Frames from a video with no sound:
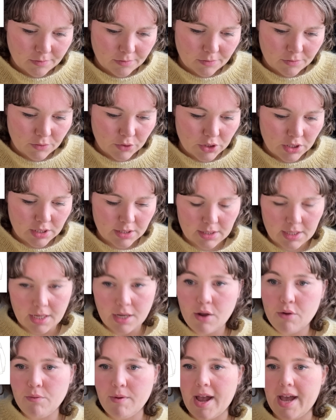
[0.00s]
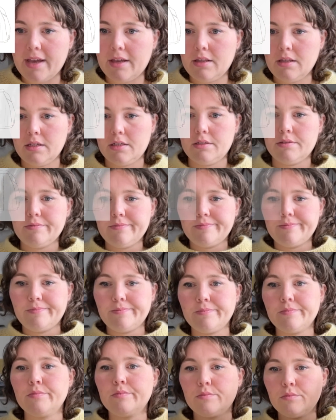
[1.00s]
which is like a raglan
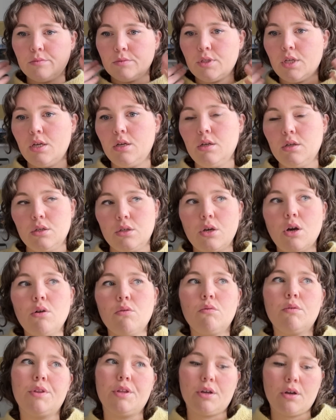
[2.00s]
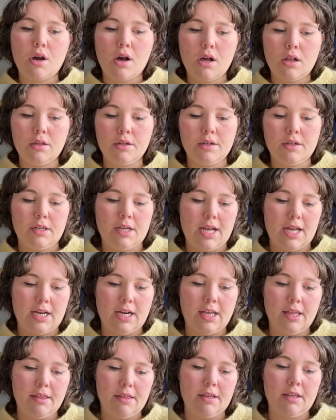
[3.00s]
coat with a collar, and
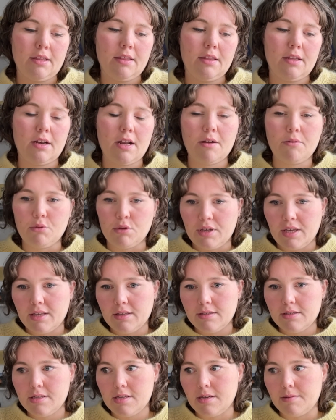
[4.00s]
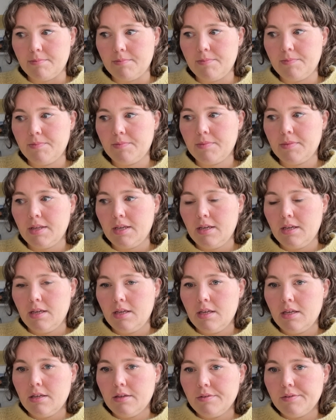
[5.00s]
I think that I will get some
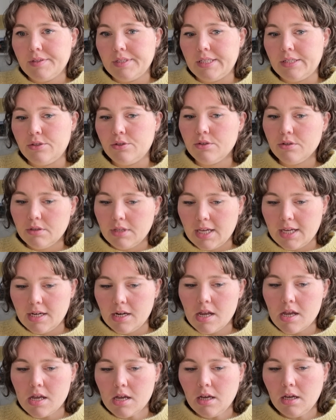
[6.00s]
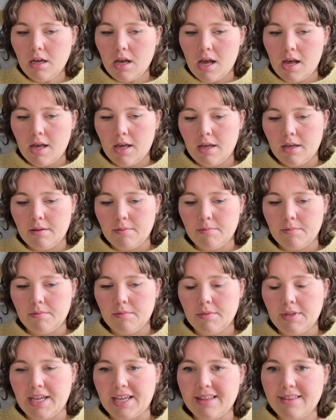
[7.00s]
interlining,
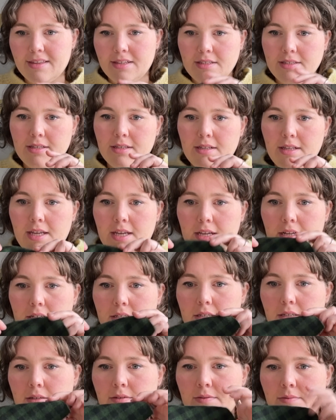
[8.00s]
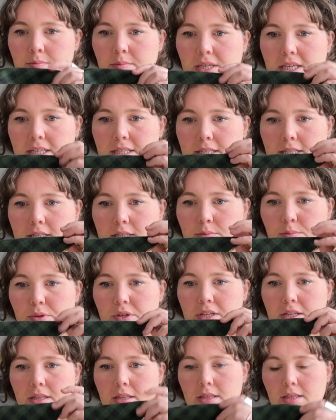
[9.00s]
like Thinsulate, because it's
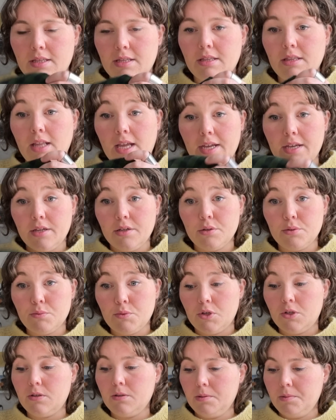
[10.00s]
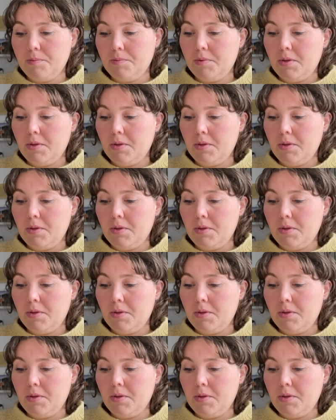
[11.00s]
pretty light wool.